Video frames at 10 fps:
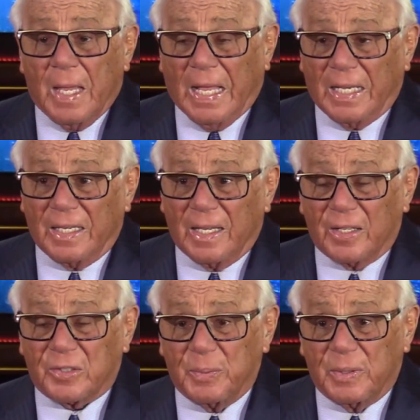And he
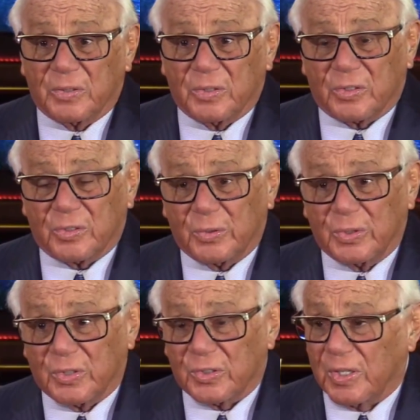asked me, he says, "Sir,"
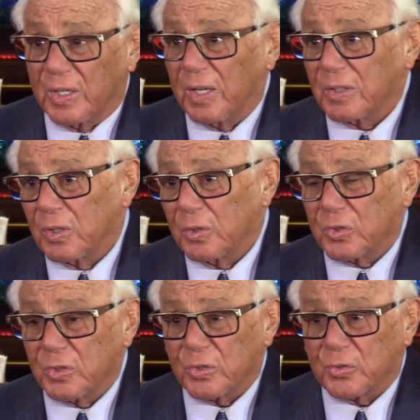he says, "I like the
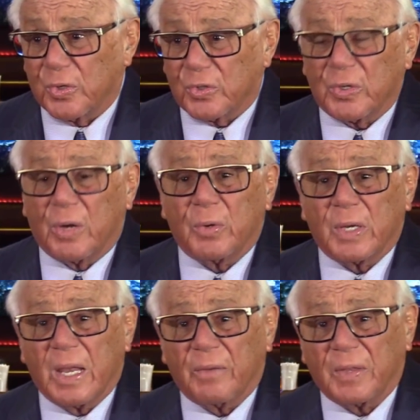looks of this restaurant. What
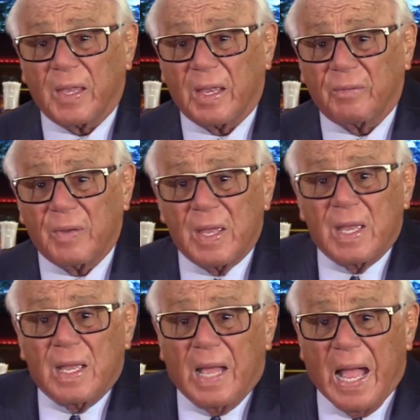do you have to have
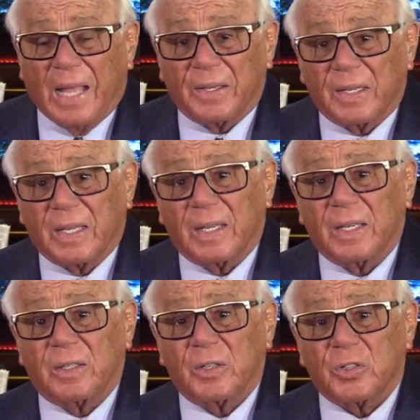on to get
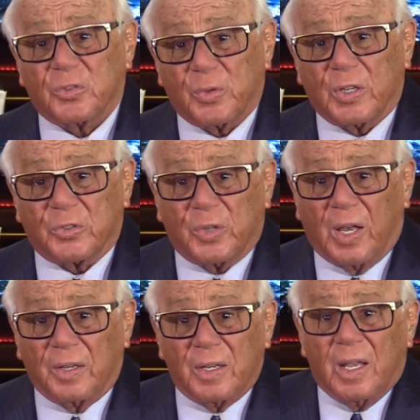into this
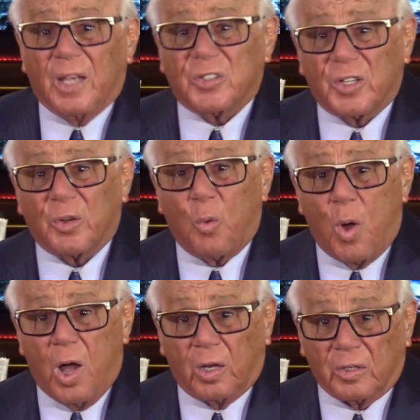restaurant?" I said, "A
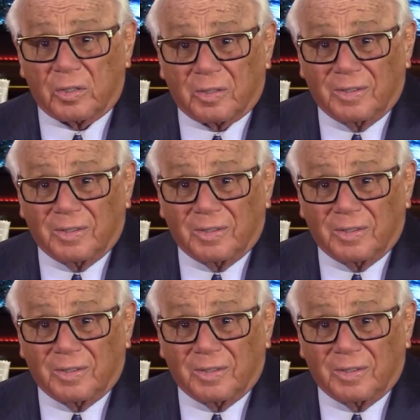wallet."